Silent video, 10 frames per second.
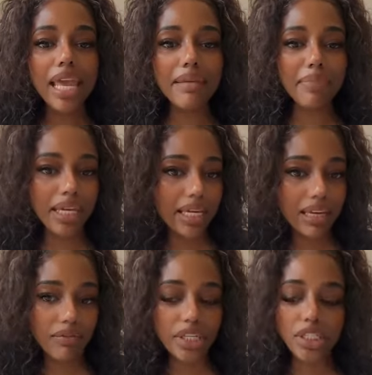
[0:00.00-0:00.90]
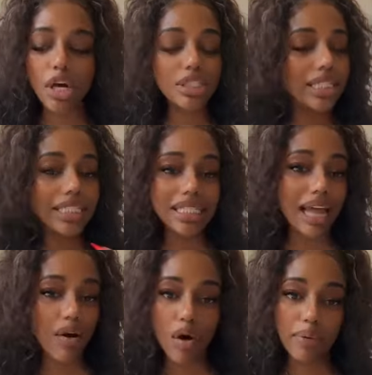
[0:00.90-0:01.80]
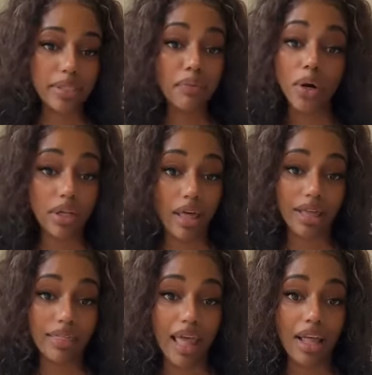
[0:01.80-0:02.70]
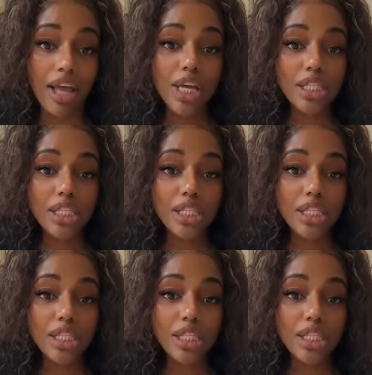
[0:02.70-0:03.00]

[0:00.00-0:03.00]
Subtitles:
immediate results, and it does not always work like that.